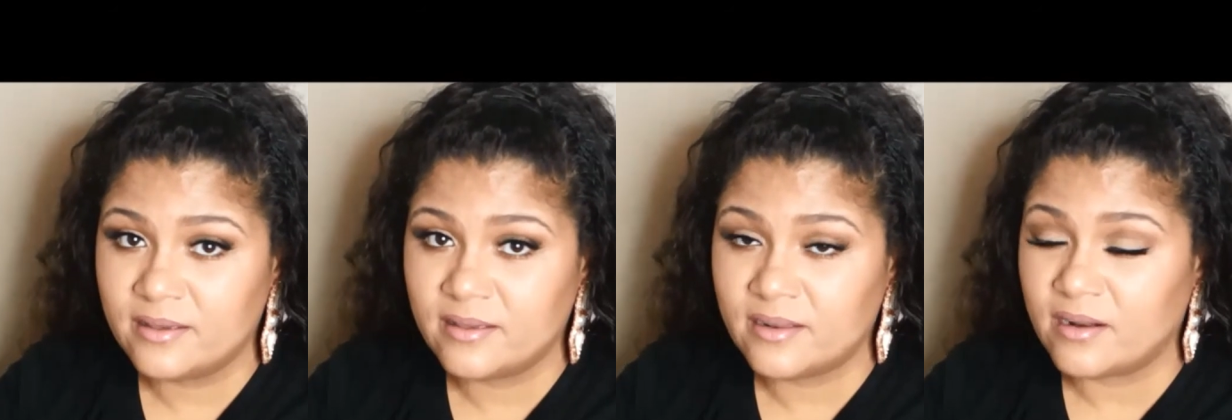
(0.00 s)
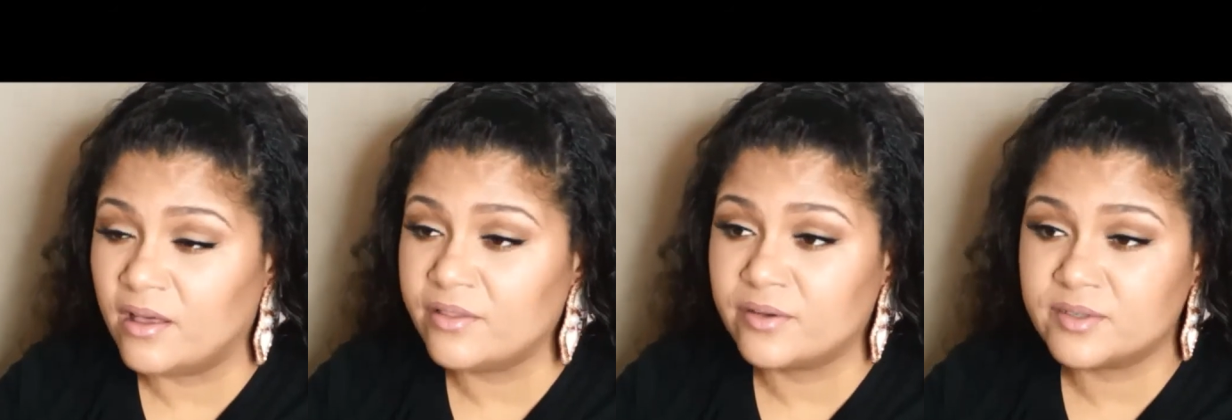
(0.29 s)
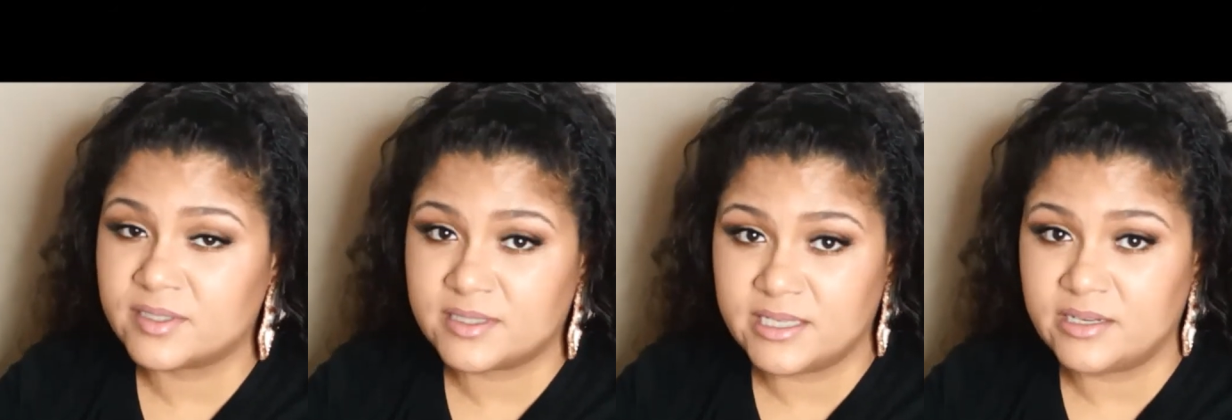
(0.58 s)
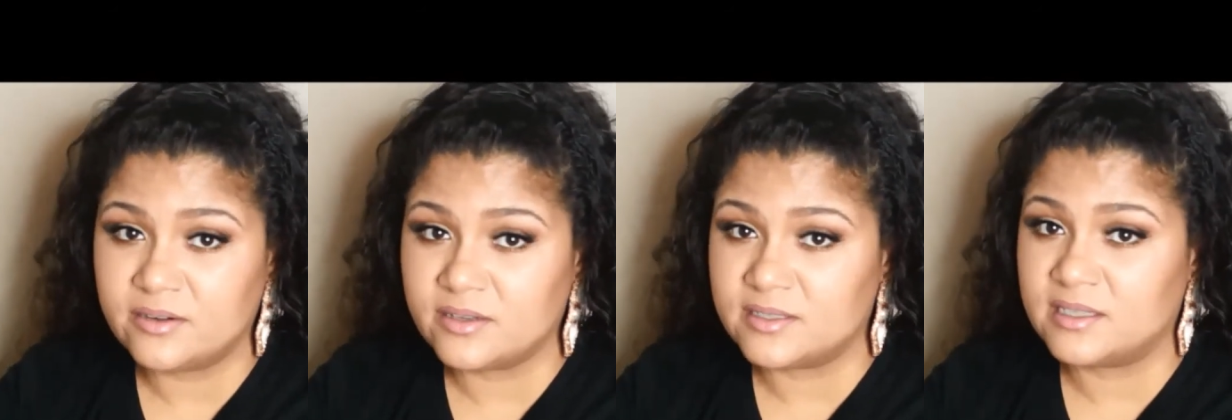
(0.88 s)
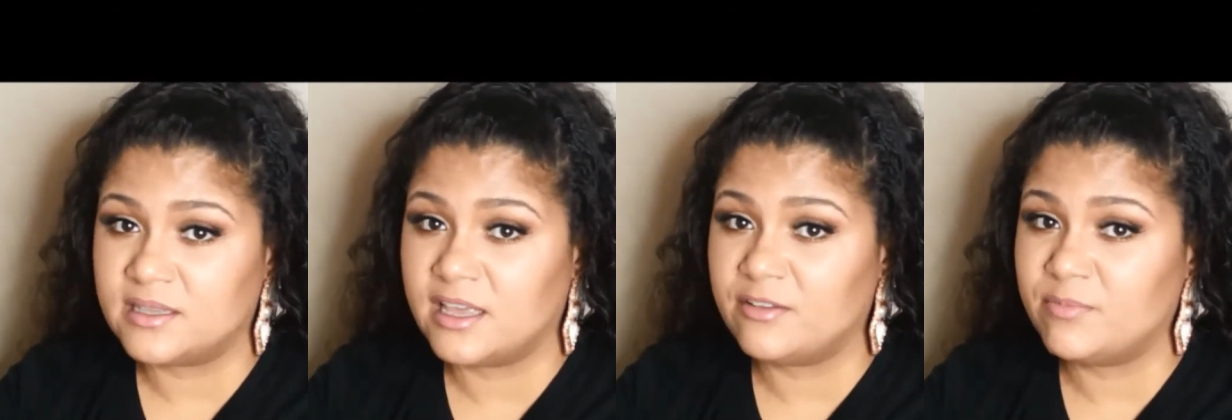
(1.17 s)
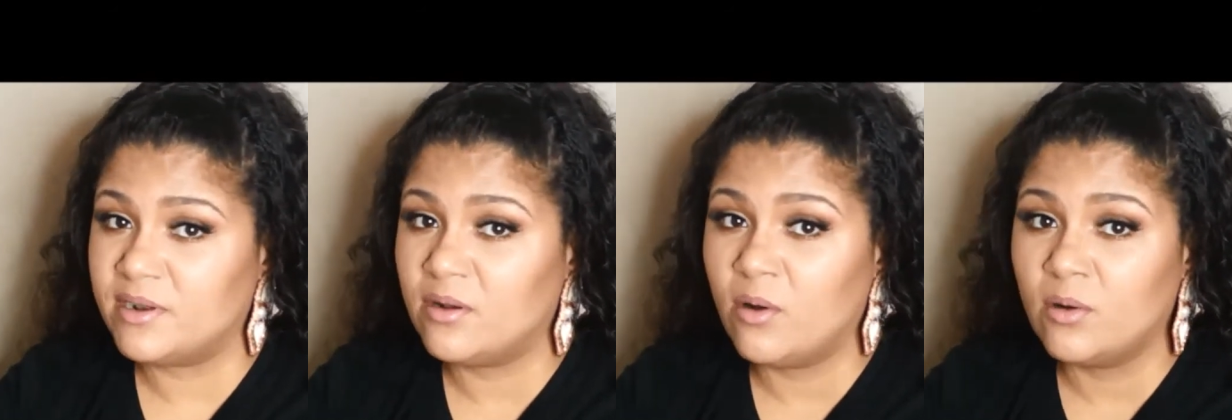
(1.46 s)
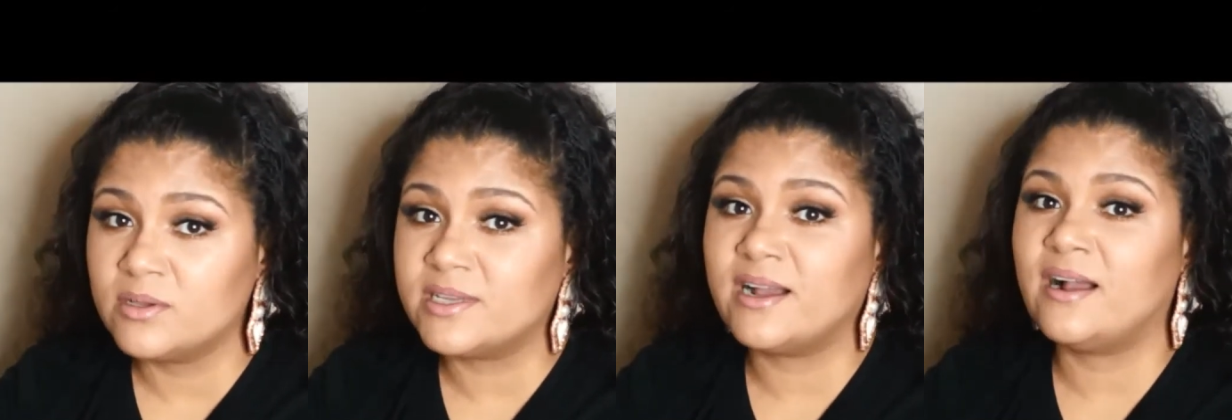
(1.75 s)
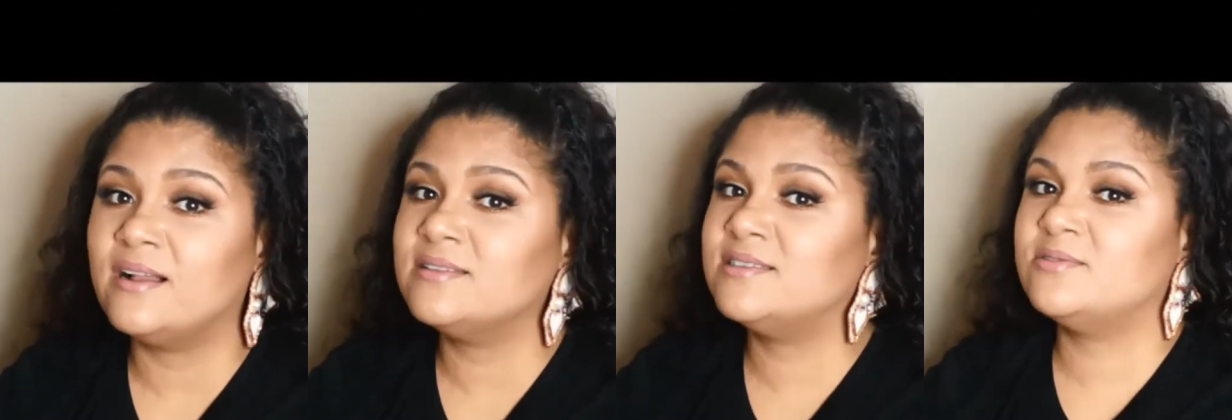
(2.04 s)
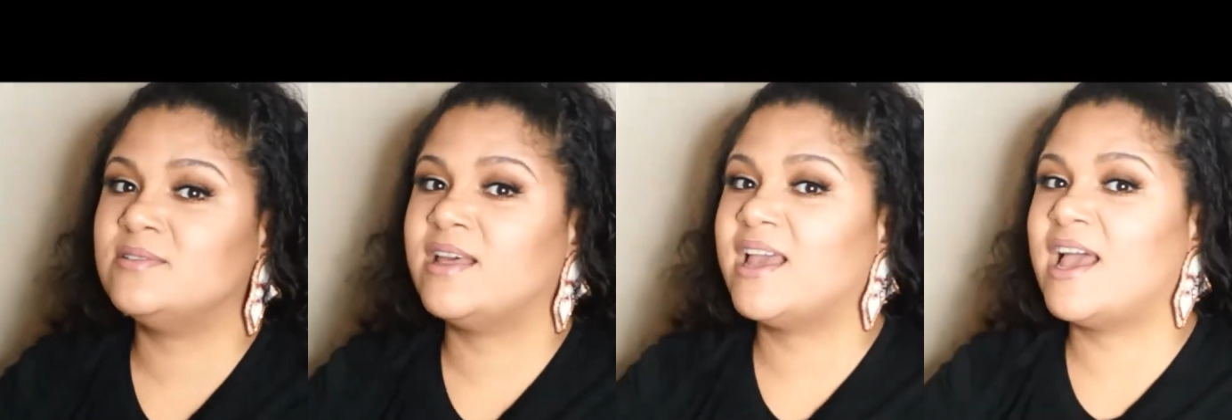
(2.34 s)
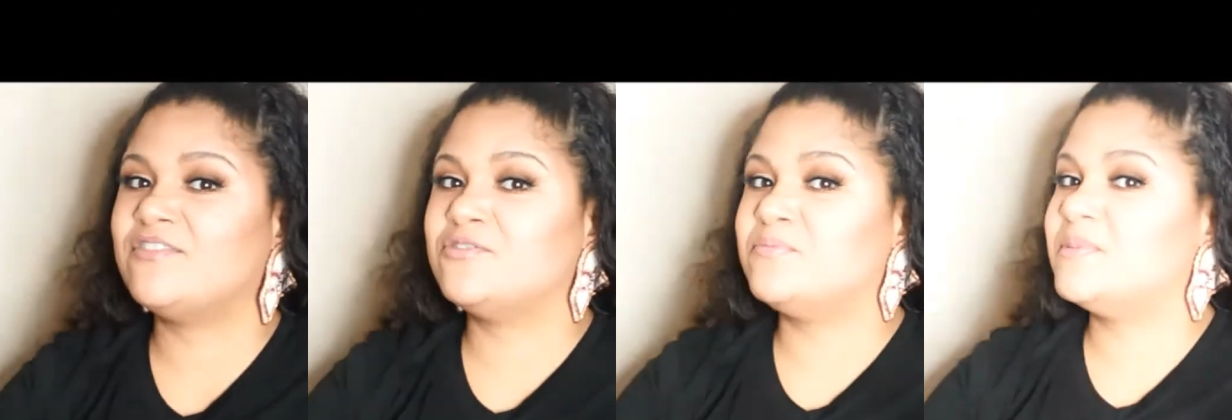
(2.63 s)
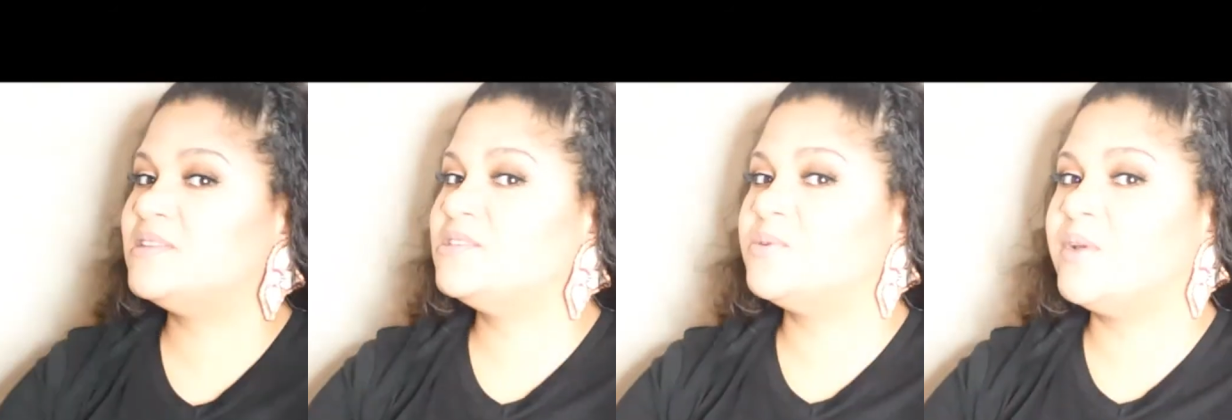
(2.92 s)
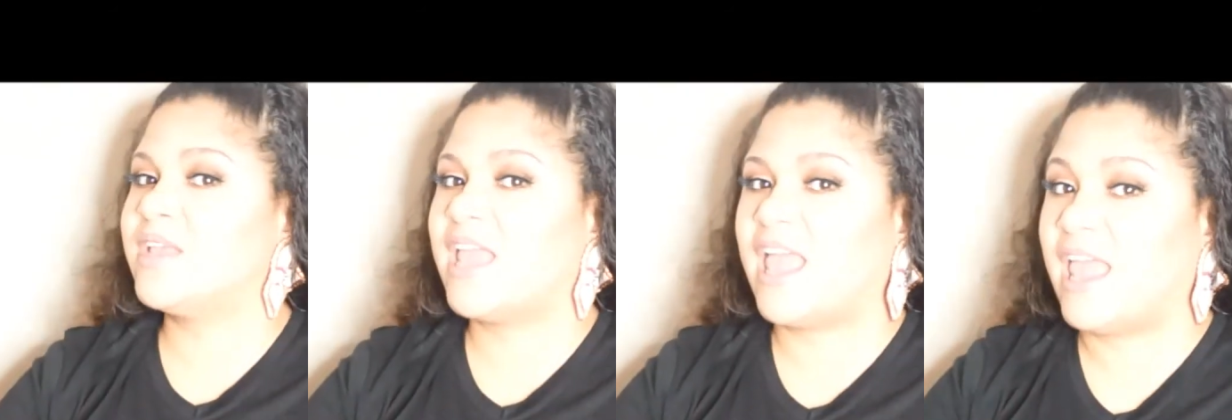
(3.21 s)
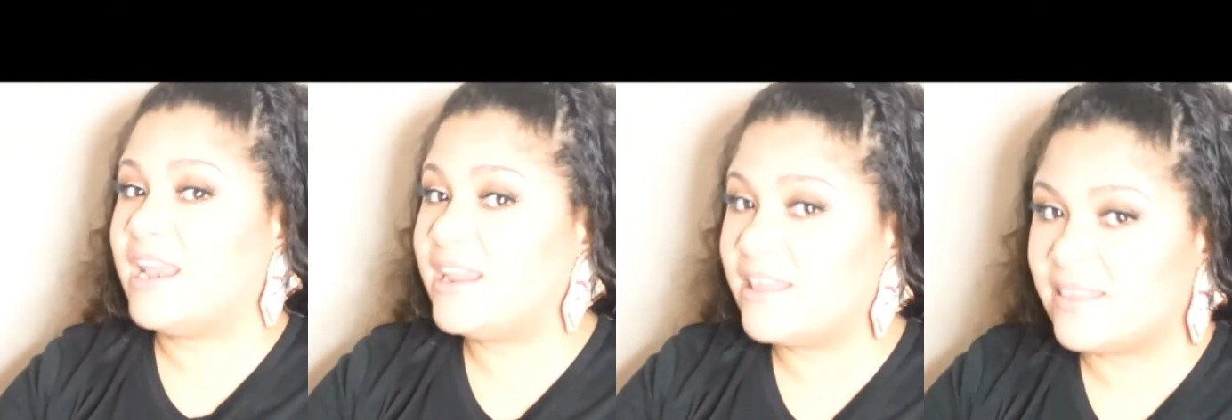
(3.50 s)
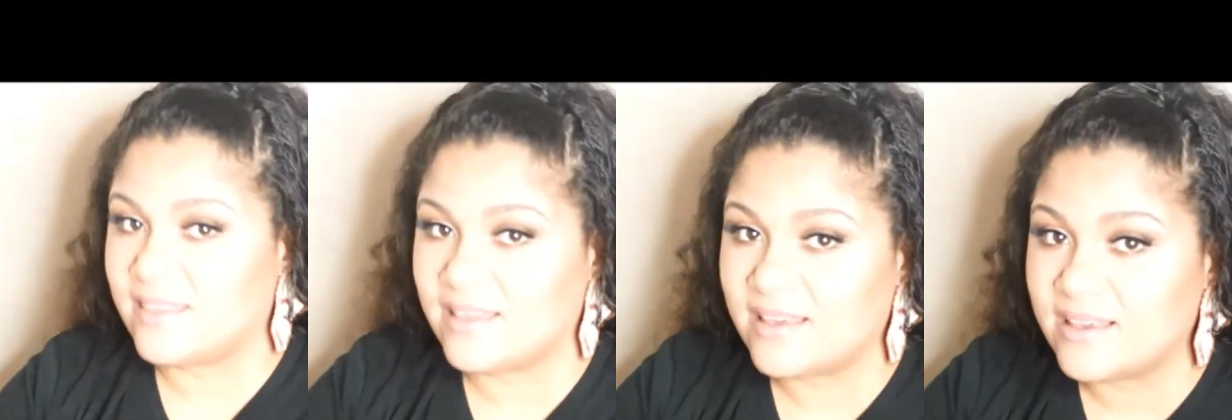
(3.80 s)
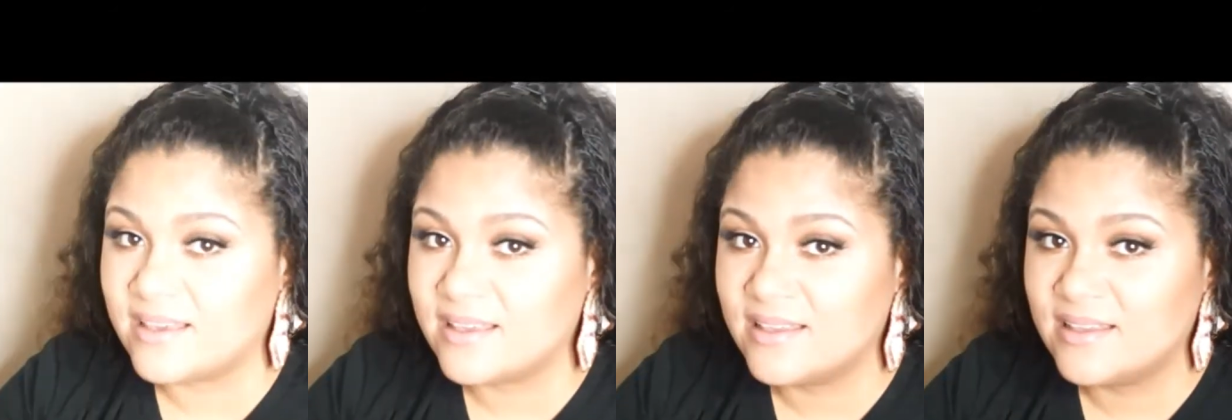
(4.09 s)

and all those secrets that they've been holding on to, they haven't been doing anything